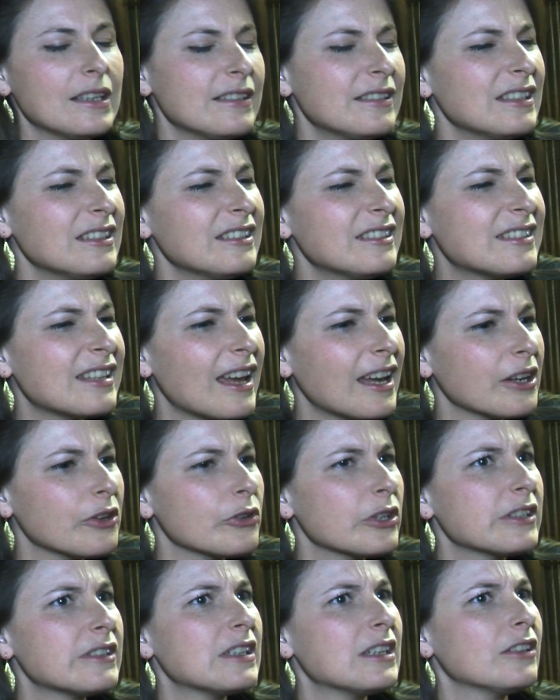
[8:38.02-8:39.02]
his
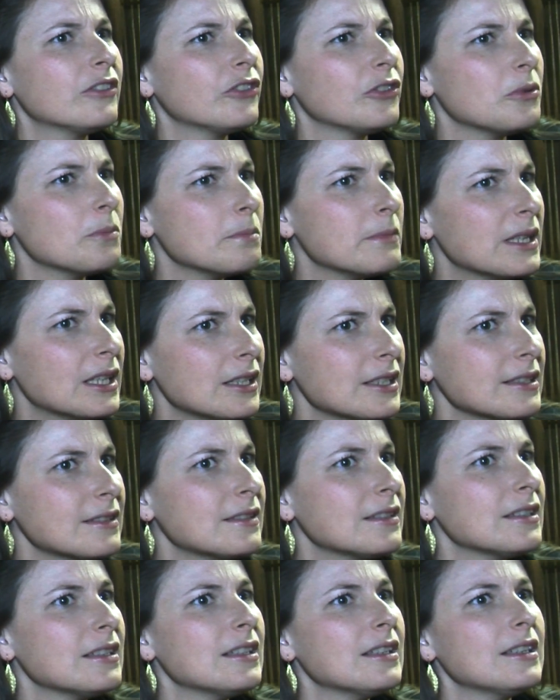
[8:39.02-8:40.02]
integrity, his
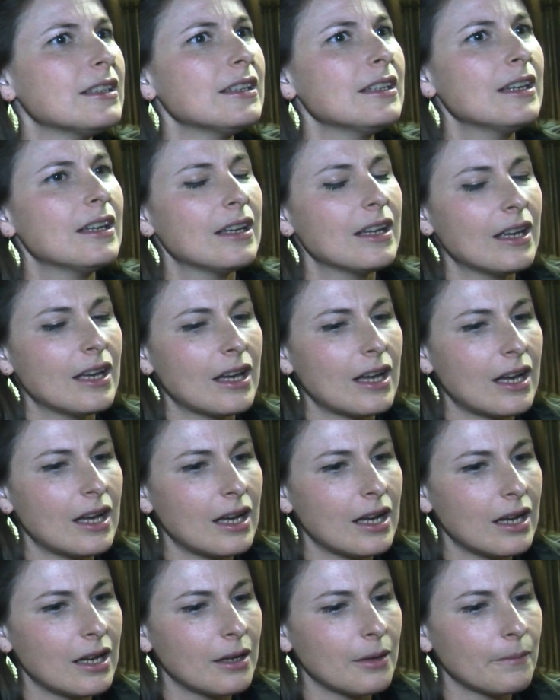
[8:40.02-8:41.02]
humility,
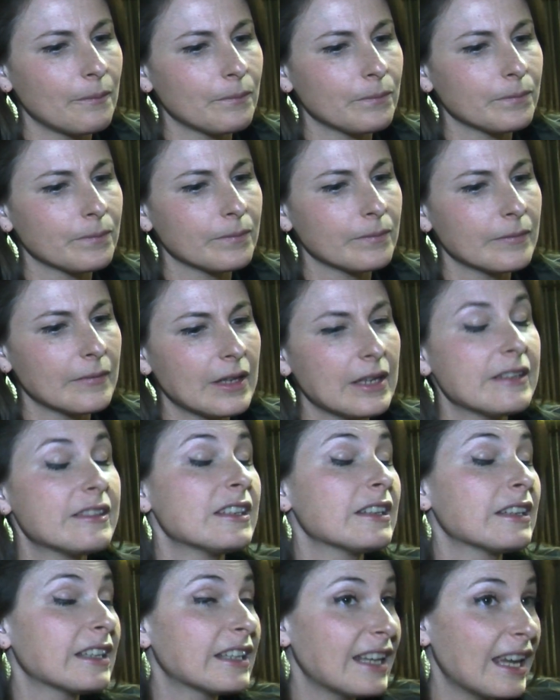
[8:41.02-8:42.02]
his
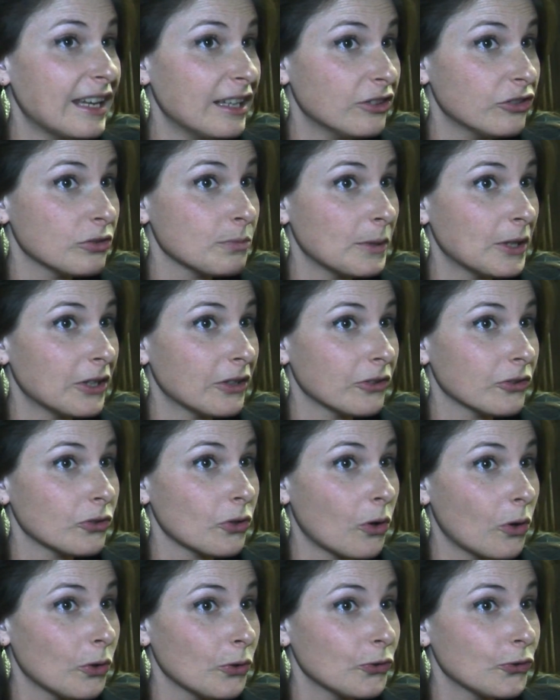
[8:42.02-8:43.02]
engagement
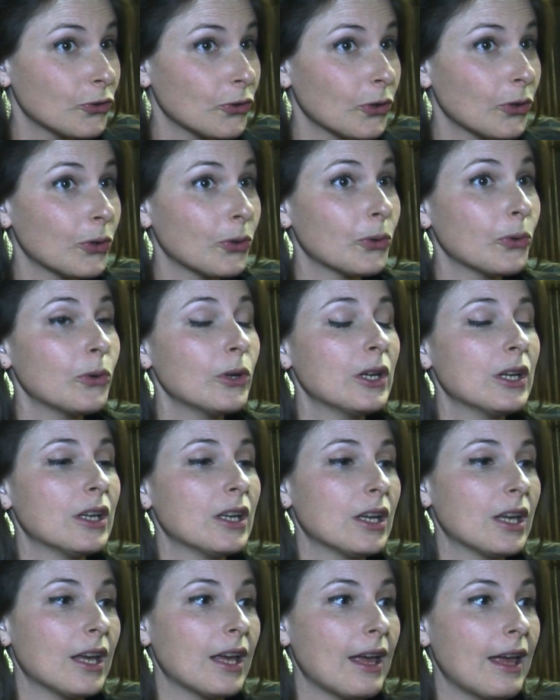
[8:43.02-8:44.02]
also,
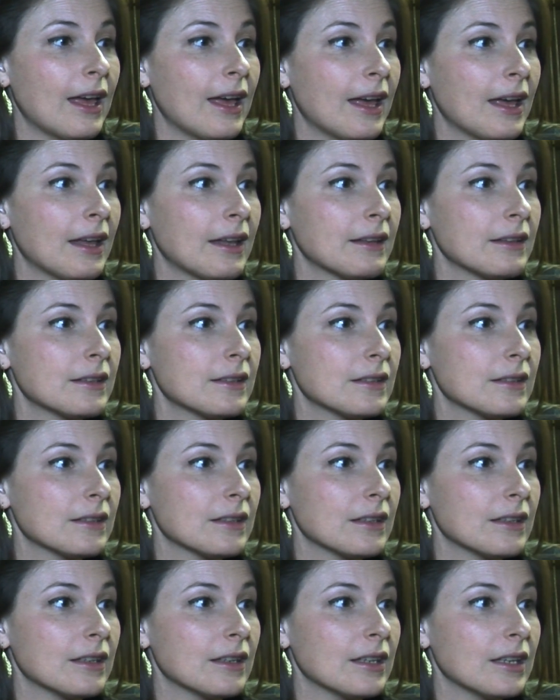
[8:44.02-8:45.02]
and
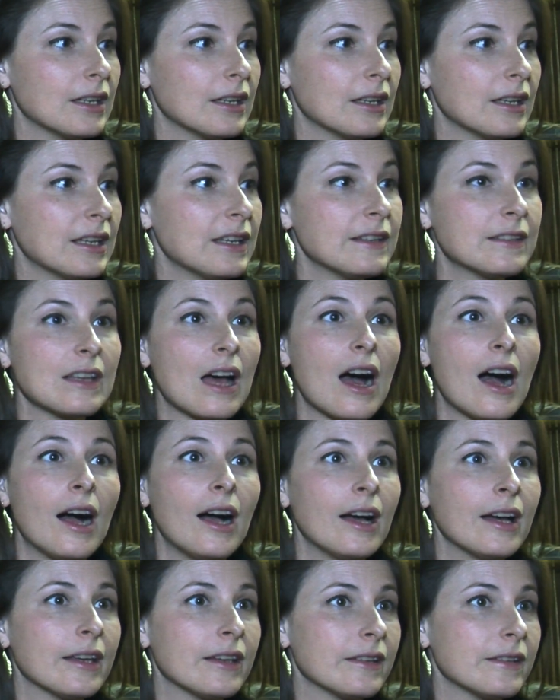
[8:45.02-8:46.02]
his
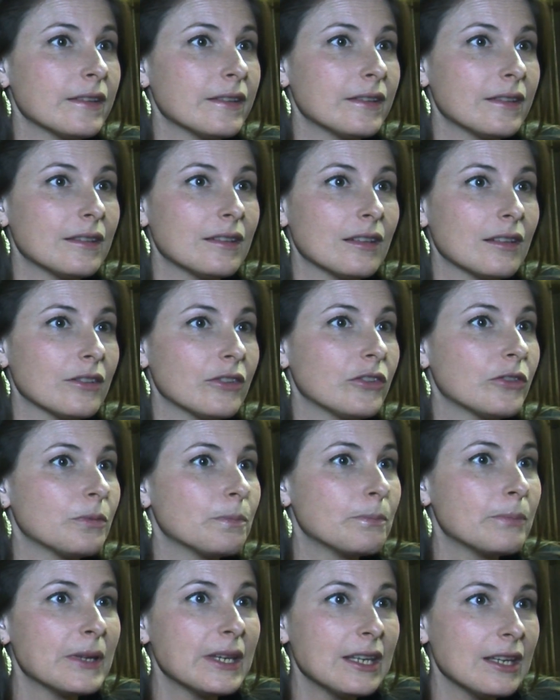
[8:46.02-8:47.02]
eyes
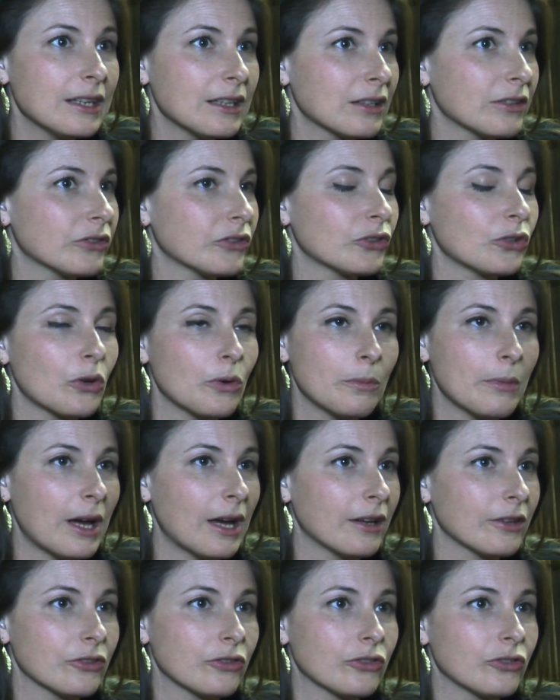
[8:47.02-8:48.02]
speak so
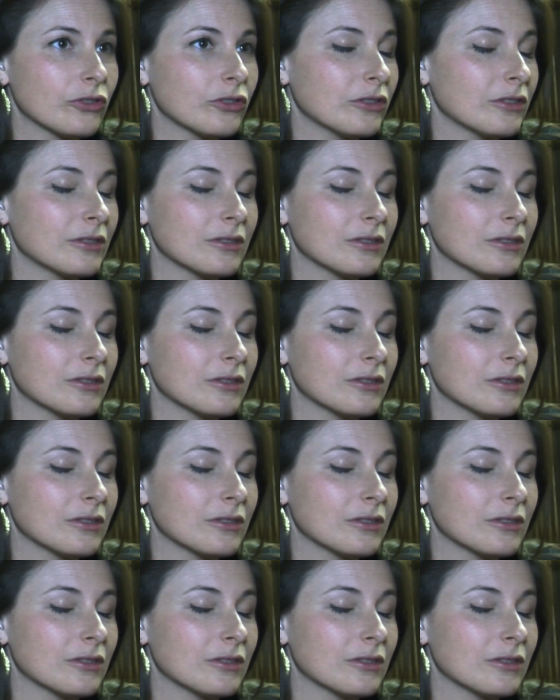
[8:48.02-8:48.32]
much.